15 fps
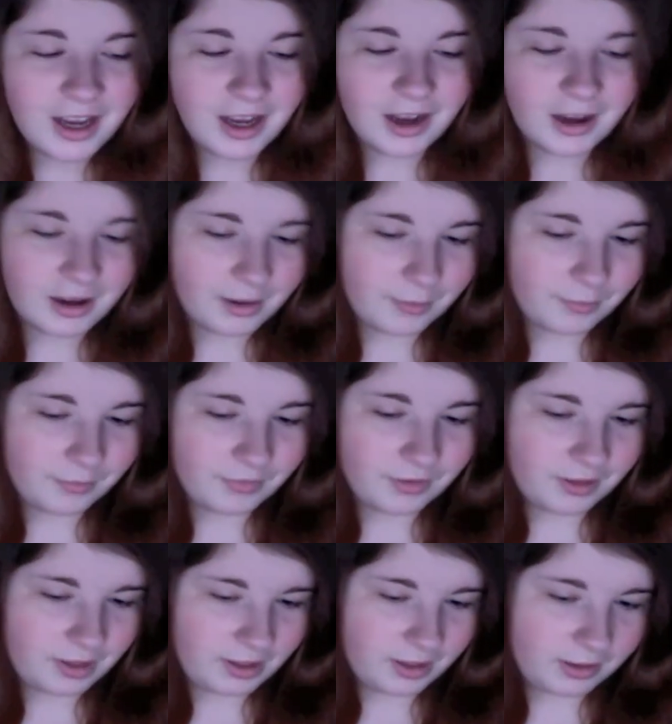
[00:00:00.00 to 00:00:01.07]

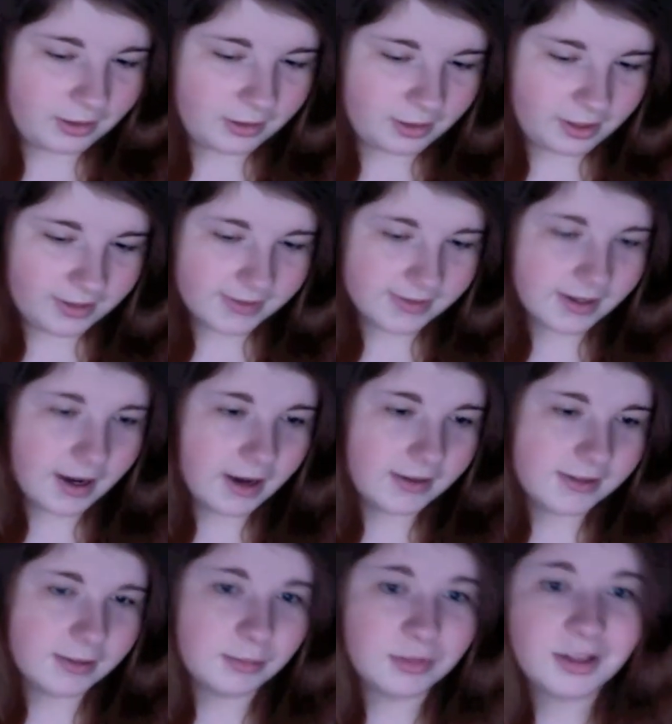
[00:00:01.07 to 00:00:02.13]
the knee
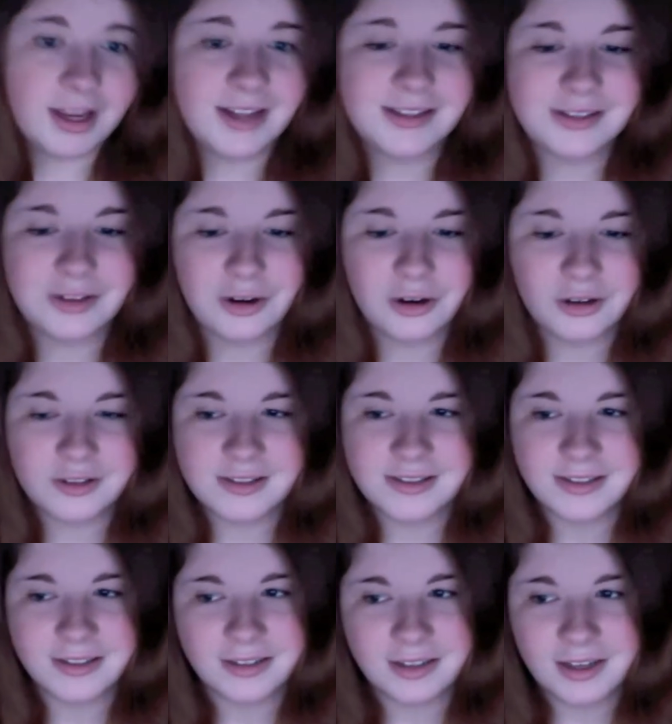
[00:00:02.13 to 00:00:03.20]
socks and plaid skirts,
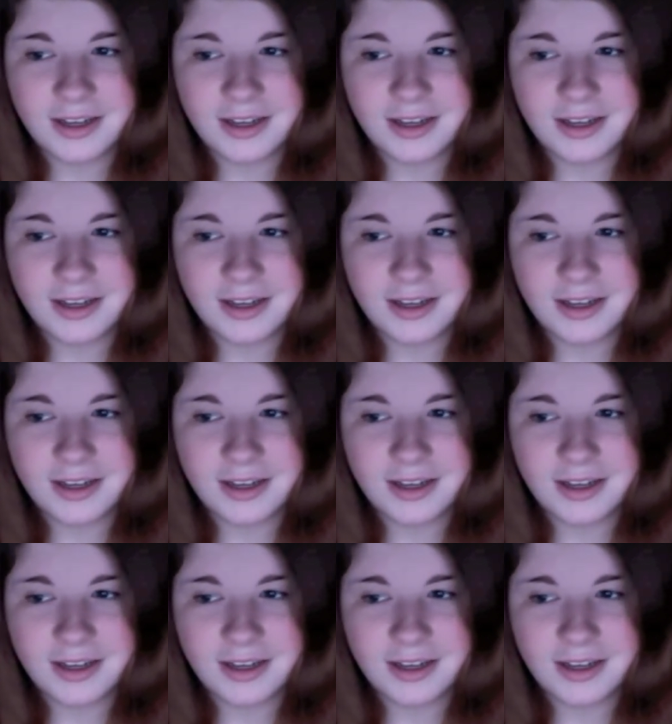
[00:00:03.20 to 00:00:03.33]
and